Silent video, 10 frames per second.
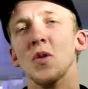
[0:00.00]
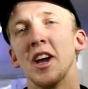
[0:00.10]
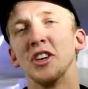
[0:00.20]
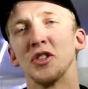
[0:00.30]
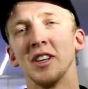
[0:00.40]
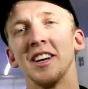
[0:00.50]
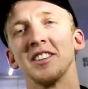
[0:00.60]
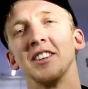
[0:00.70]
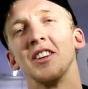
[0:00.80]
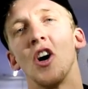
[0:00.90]
history
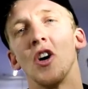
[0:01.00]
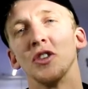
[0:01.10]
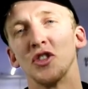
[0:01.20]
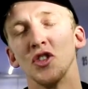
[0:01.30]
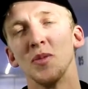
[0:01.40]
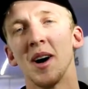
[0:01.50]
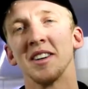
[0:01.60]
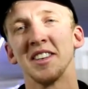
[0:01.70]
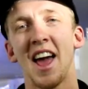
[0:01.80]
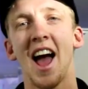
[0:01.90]
lesson on
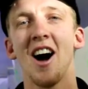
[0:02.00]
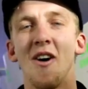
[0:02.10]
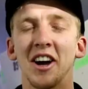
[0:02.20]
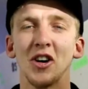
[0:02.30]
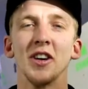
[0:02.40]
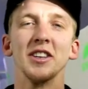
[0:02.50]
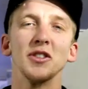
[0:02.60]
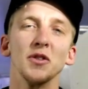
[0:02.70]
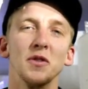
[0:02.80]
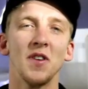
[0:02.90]
Schubugs and how I got
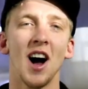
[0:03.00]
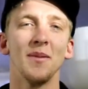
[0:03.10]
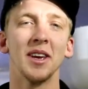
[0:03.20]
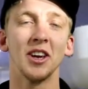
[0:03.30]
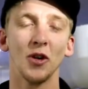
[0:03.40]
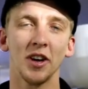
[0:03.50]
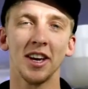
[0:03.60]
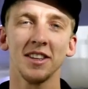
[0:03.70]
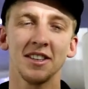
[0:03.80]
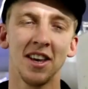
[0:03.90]
into farming
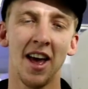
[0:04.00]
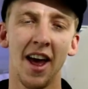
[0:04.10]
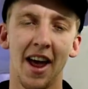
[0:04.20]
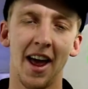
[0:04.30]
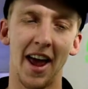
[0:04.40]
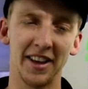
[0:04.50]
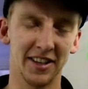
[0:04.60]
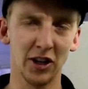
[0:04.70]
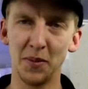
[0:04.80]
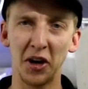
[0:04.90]
crickets.
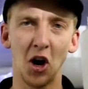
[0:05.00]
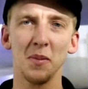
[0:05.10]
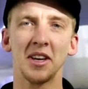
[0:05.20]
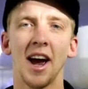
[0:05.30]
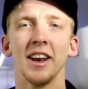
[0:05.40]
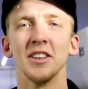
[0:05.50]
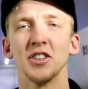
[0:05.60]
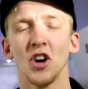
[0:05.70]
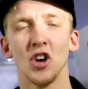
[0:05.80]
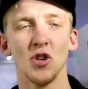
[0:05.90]
It's a little bit complicated.
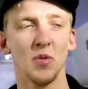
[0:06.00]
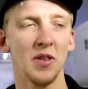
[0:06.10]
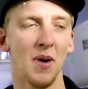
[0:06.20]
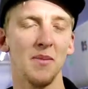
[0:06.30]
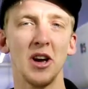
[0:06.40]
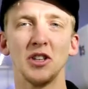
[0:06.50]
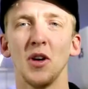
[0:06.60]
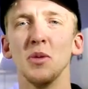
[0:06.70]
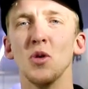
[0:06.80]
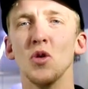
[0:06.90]
So with my beach
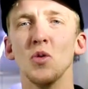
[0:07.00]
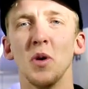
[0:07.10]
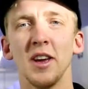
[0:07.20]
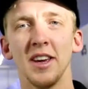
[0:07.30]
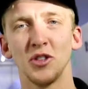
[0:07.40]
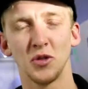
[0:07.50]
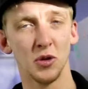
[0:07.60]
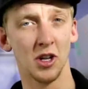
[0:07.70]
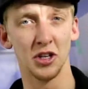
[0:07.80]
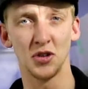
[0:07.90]
volleyball, we
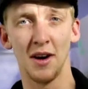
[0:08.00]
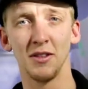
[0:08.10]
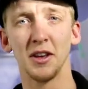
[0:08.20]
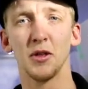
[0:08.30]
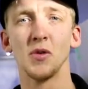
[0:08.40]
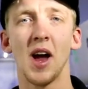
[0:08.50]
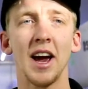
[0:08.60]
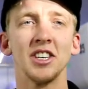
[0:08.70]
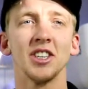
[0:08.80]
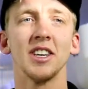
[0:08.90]
do a lot of traveling through
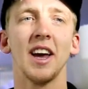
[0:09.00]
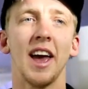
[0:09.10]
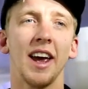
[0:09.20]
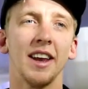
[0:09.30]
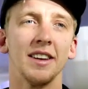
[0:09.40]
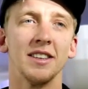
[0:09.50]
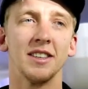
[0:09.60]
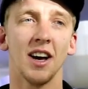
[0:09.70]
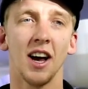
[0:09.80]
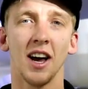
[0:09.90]
Asia,
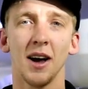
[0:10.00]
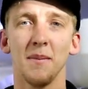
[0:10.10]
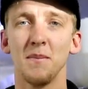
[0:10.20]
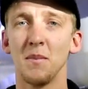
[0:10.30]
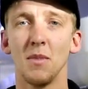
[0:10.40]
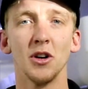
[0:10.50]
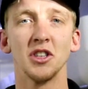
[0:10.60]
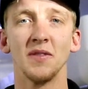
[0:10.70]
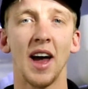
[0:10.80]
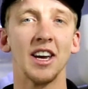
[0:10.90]
and
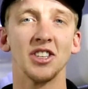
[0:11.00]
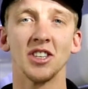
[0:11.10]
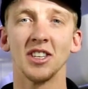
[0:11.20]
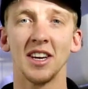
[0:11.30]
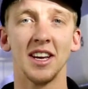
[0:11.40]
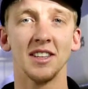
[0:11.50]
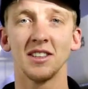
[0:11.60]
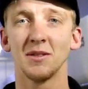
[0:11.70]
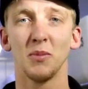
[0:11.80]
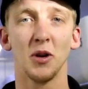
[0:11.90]
most of Asia,
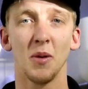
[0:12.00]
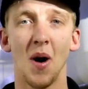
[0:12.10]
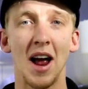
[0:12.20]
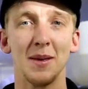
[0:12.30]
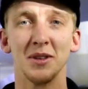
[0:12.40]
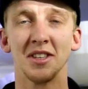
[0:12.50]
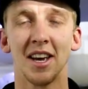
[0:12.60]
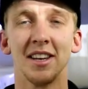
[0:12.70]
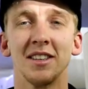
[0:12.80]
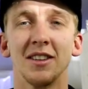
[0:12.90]
it's pretty well
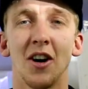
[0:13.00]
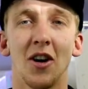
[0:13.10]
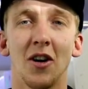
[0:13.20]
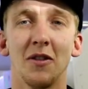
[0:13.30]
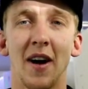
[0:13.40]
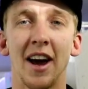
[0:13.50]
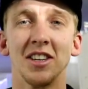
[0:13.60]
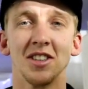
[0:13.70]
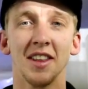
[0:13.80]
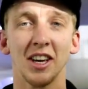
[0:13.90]
80% of
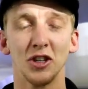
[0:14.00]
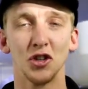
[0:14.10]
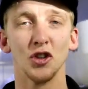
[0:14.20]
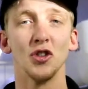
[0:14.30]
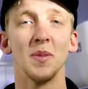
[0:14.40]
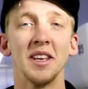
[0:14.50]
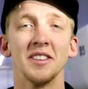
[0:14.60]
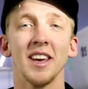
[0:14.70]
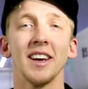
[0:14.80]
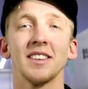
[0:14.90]
Asia, they consume
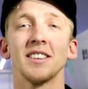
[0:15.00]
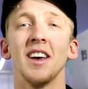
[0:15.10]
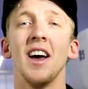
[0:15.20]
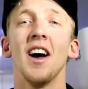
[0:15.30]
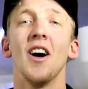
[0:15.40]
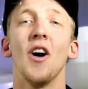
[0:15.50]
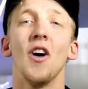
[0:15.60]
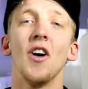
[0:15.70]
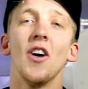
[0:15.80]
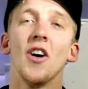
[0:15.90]
insects
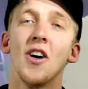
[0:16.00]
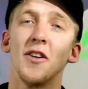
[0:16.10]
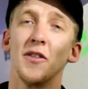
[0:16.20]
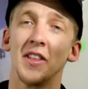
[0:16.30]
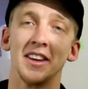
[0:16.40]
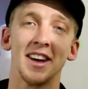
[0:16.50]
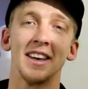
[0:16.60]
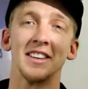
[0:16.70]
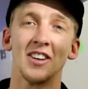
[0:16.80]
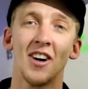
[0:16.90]
for their
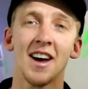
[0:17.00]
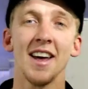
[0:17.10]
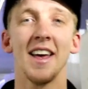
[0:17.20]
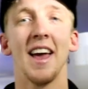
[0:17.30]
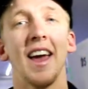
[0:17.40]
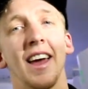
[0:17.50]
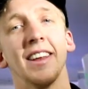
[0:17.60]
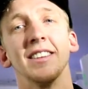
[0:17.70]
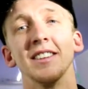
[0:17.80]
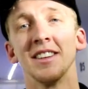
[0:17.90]
daily diet.
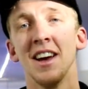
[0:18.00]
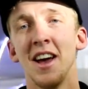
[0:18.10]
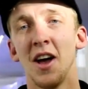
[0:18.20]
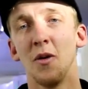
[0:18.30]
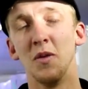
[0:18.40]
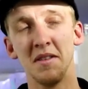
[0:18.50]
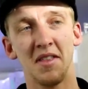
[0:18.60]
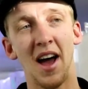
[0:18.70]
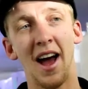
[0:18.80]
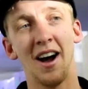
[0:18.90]
And
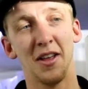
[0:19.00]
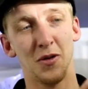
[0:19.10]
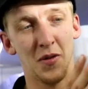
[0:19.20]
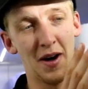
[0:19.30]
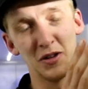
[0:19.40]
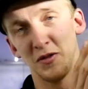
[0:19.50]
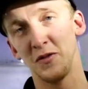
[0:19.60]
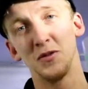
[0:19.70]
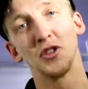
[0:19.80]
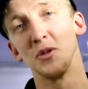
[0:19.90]
with that, I thought that was
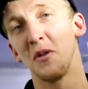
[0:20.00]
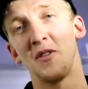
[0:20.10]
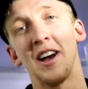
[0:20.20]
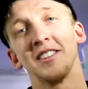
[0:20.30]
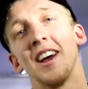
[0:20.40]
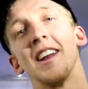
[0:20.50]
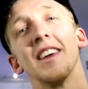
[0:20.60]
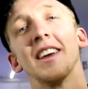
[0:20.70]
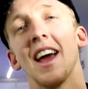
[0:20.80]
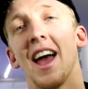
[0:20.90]
super
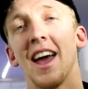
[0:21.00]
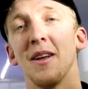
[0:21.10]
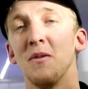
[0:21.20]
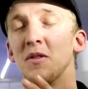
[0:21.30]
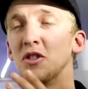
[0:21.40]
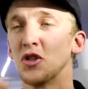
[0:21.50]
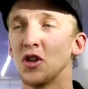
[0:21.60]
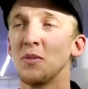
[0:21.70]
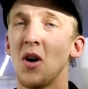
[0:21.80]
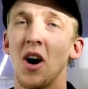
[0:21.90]
fascinating, and
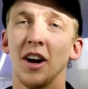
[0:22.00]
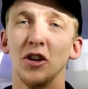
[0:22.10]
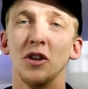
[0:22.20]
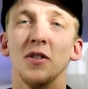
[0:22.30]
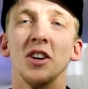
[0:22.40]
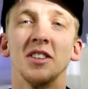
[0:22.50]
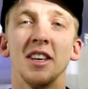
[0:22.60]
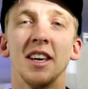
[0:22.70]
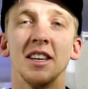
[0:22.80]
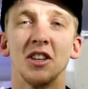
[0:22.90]
during my
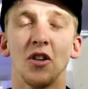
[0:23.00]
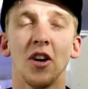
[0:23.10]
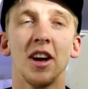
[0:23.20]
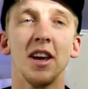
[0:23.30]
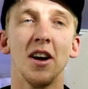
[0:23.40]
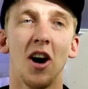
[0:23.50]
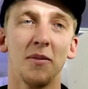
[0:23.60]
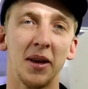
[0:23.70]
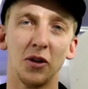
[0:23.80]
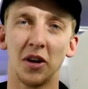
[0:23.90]
university degree
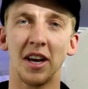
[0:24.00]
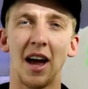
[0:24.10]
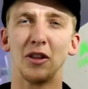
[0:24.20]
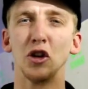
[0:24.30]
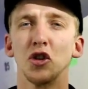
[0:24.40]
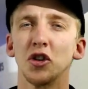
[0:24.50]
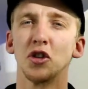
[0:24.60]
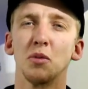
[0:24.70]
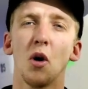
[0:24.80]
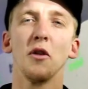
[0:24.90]
I've been looking at the
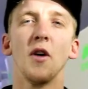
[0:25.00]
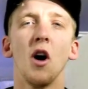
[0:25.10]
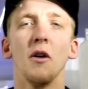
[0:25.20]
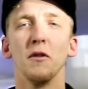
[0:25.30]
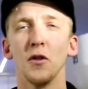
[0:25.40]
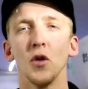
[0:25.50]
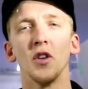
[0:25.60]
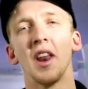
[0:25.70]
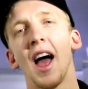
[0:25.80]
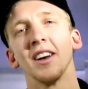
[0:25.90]
nutritional profile of
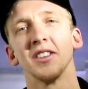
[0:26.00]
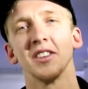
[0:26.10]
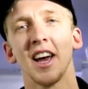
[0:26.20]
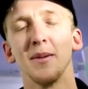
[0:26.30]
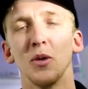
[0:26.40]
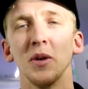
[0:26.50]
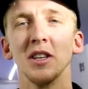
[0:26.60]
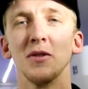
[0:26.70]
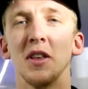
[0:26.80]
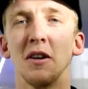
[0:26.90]
food and how sustainable it
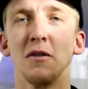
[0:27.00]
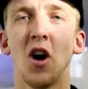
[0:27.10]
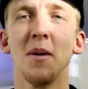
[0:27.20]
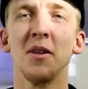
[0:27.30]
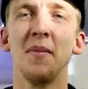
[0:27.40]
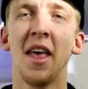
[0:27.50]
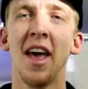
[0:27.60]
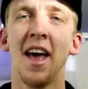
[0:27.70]
is for the environment.